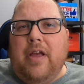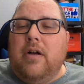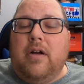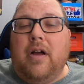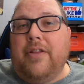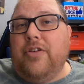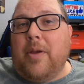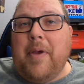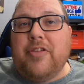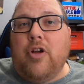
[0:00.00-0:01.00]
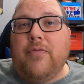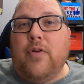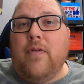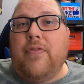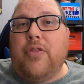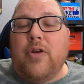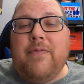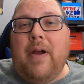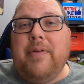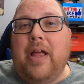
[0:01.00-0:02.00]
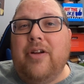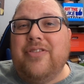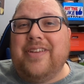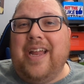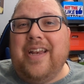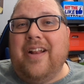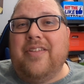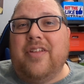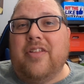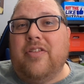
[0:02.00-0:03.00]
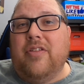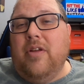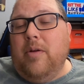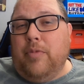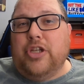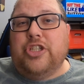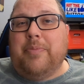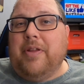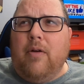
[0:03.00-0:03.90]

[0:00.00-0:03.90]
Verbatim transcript: Uh, I took a best offer of $35.99 plus shipping.